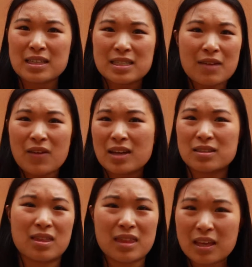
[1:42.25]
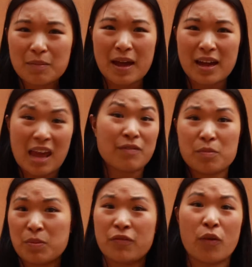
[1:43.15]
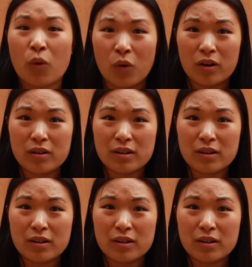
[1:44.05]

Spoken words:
it's never had to think about ever before.